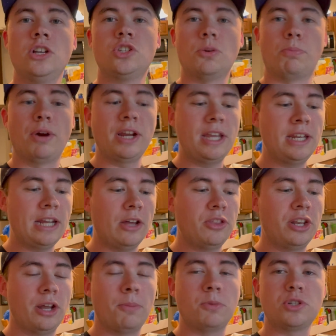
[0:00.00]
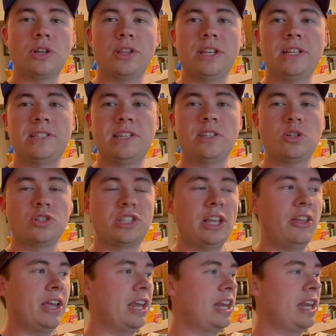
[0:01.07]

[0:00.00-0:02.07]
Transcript: So breaking down the numbers on these are selling